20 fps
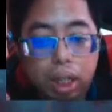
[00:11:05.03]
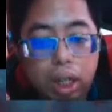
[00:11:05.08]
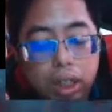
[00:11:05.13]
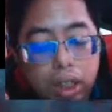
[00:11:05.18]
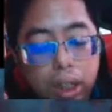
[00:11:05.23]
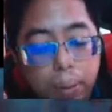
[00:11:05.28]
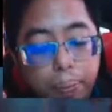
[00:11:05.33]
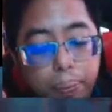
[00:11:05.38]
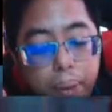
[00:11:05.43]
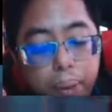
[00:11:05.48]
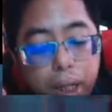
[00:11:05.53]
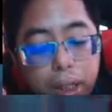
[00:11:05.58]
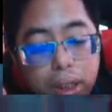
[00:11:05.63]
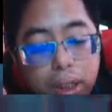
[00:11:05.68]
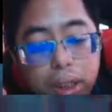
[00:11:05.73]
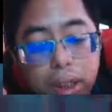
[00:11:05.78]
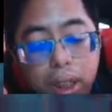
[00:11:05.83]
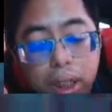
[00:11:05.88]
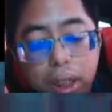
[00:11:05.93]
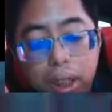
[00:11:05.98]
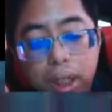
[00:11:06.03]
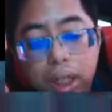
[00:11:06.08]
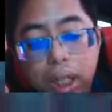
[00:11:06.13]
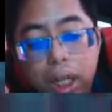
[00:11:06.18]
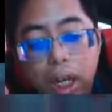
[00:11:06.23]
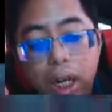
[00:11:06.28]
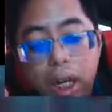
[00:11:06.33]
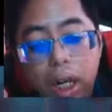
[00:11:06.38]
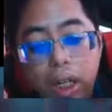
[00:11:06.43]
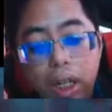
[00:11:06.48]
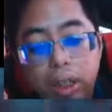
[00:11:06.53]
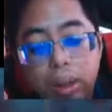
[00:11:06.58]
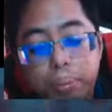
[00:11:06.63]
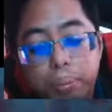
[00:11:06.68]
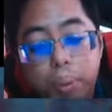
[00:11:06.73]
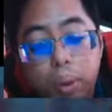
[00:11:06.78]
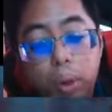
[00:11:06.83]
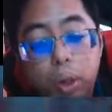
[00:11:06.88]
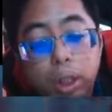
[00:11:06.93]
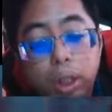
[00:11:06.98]
some plants, their
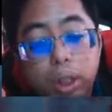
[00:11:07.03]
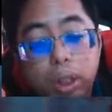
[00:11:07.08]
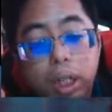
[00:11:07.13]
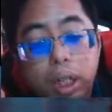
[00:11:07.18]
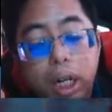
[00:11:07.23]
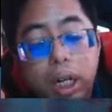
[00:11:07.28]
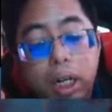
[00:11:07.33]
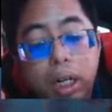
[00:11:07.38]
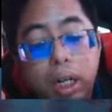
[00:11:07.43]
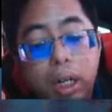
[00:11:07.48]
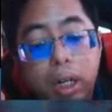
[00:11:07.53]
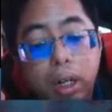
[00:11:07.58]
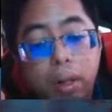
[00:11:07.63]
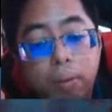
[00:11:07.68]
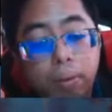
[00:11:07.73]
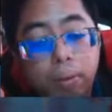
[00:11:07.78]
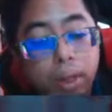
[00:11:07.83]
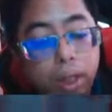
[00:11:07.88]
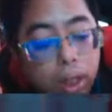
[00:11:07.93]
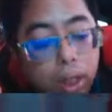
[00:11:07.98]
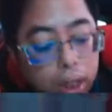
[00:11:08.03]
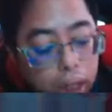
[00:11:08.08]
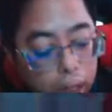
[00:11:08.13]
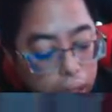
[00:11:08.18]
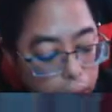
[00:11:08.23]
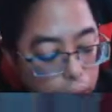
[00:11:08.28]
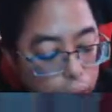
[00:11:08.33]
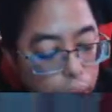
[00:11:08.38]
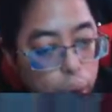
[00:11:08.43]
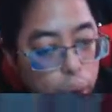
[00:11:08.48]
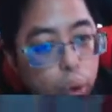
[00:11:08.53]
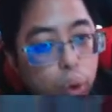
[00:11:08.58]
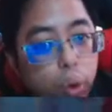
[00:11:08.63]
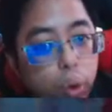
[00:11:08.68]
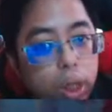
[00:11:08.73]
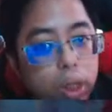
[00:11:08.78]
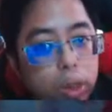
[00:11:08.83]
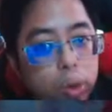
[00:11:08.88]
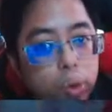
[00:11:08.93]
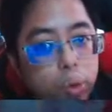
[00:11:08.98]
spores can grow
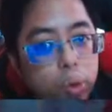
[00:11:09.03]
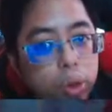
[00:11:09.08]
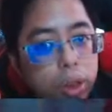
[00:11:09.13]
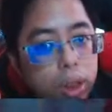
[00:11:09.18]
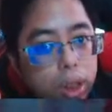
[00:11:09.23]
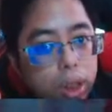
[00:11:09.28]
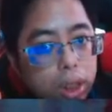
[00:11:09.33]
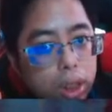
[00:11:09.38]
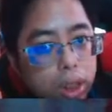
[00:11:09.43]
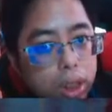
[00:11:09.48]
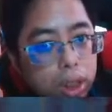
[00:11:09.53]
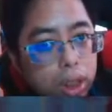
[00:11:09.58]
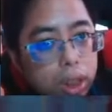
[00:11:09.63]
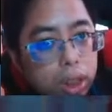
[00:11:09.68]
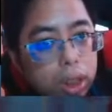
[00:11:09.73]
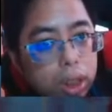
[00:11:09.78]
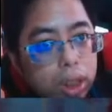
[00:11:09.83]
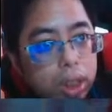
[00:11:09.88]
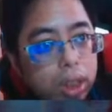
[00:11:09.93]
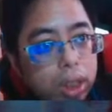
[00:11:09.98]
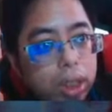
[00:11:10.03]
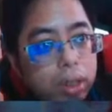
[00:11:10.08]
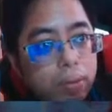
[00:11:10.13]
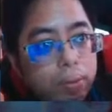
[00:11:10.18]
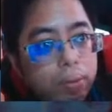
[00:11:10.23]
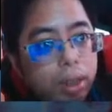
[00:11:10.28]
into a